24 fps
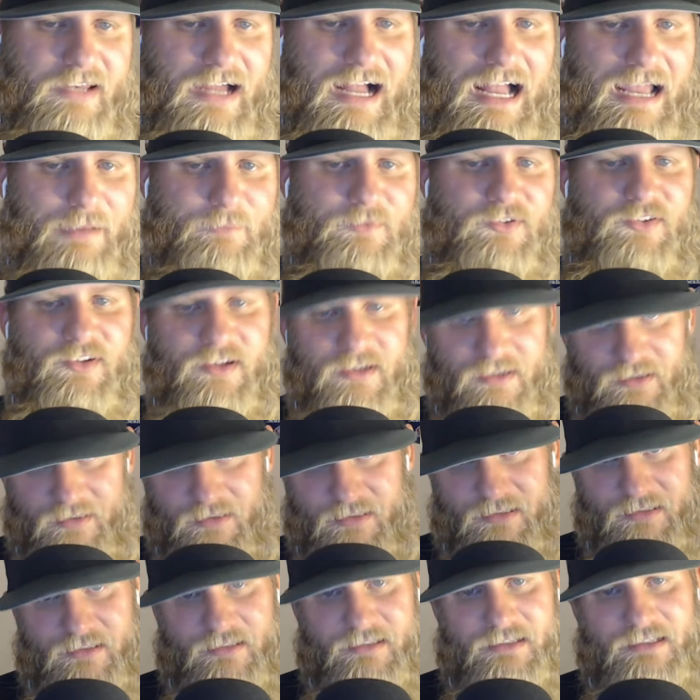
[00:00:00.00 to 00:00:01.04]
times
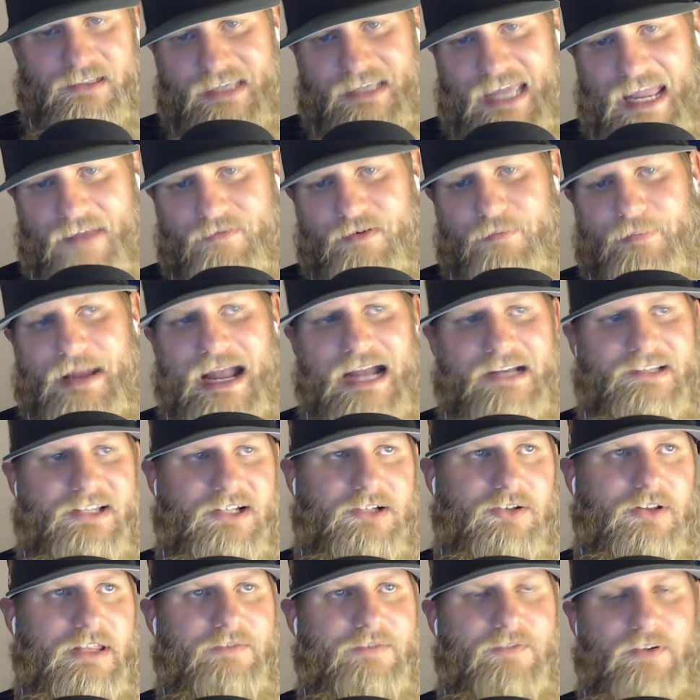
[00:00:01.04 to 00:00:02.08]
gave it back to
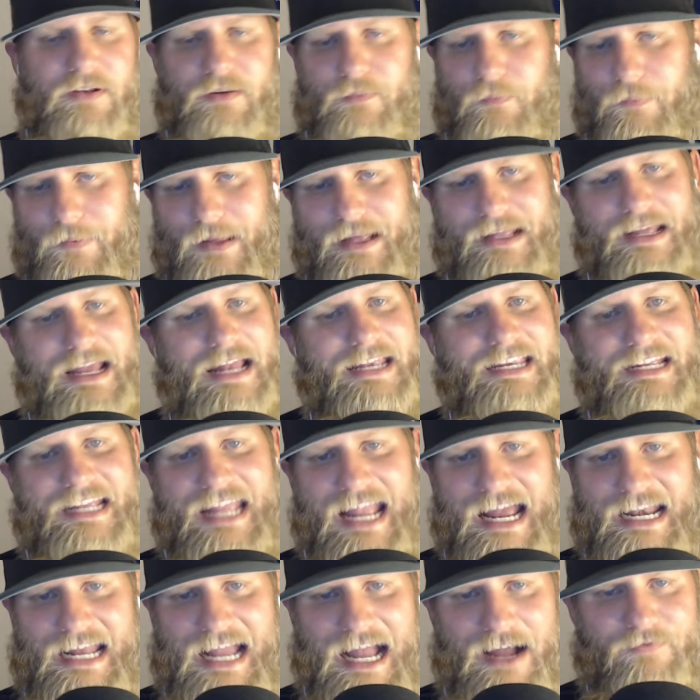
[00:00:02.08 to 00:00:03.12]
Cleveland, and you
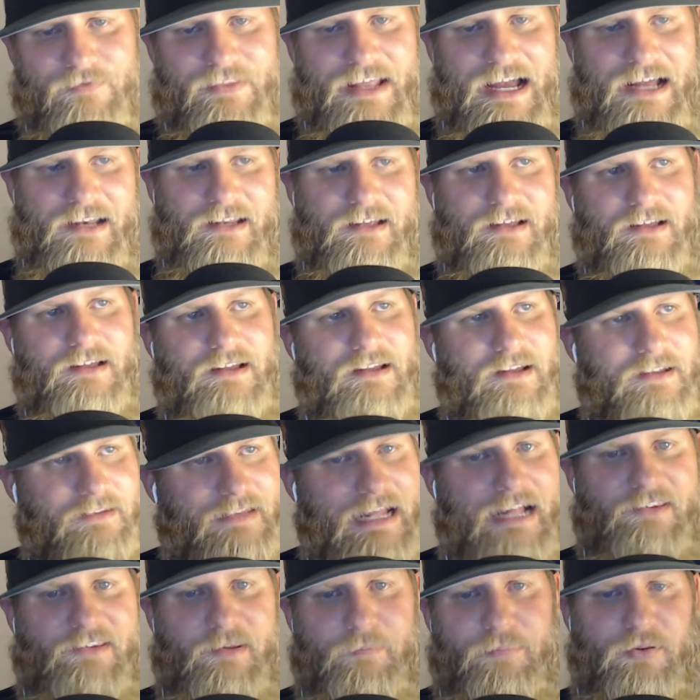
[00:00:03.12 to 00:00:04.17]
can't have that.
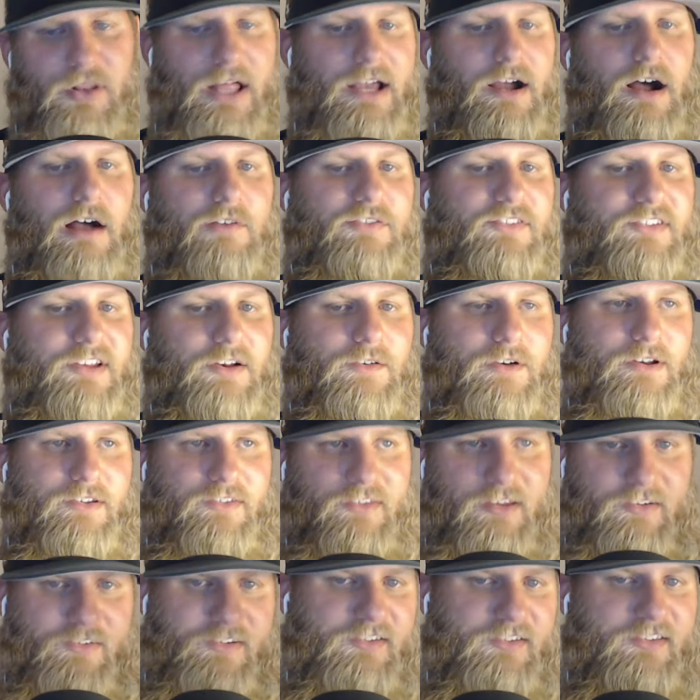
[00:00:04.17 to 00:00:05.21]
That's a playoff series.
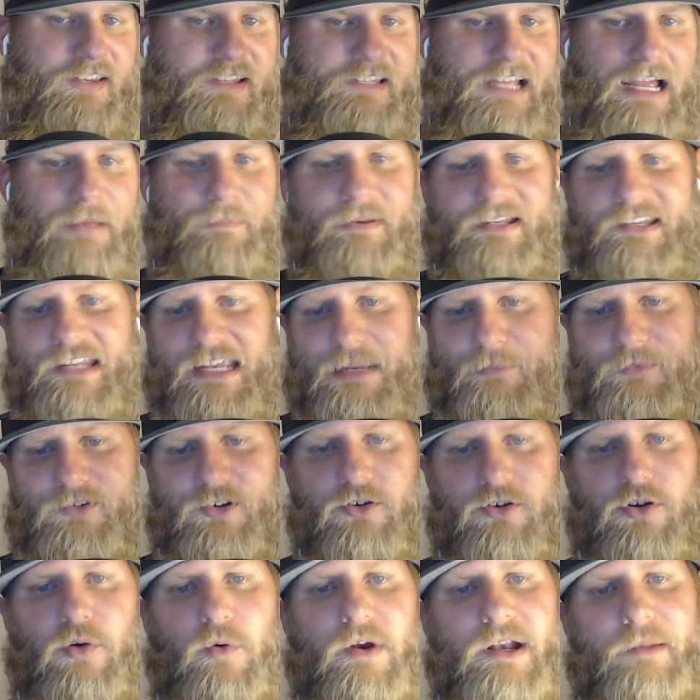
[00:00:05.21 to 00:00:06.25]
This is the type of teams
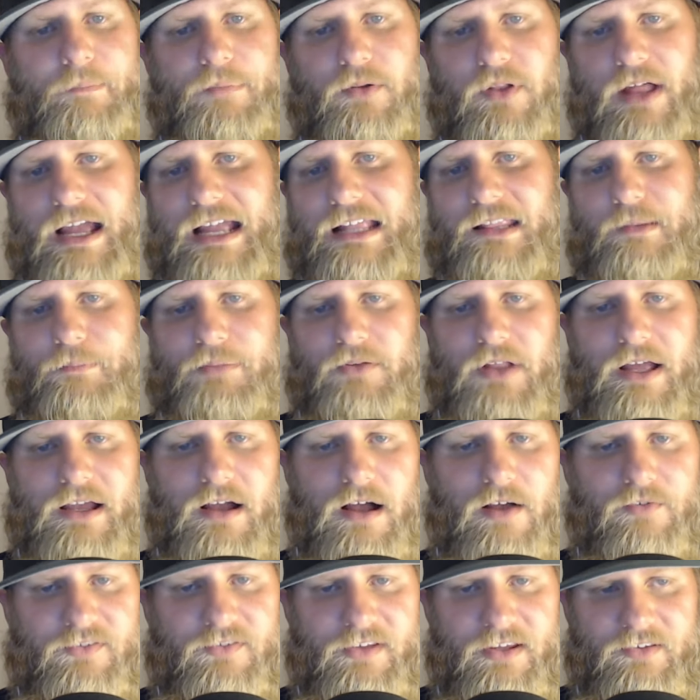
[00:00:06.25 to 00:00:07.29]
you're going to play in the
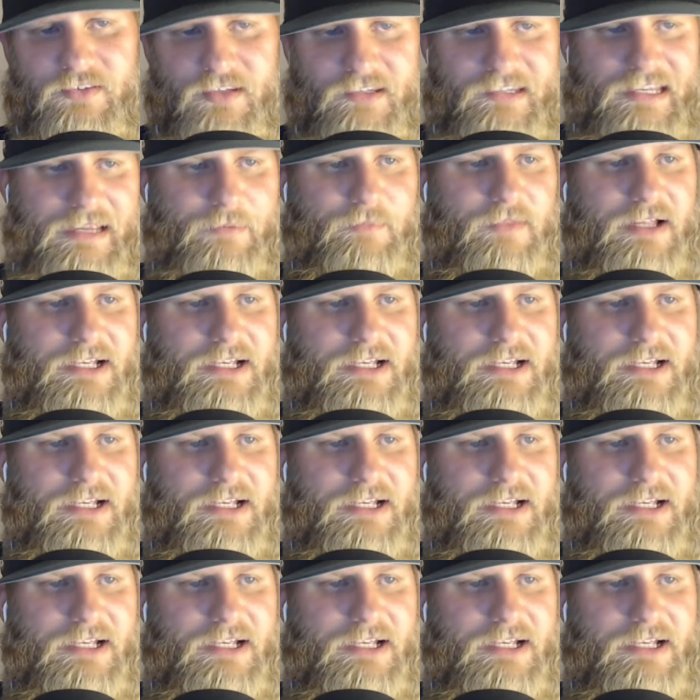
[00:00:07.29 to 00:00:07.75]
playoffs as a team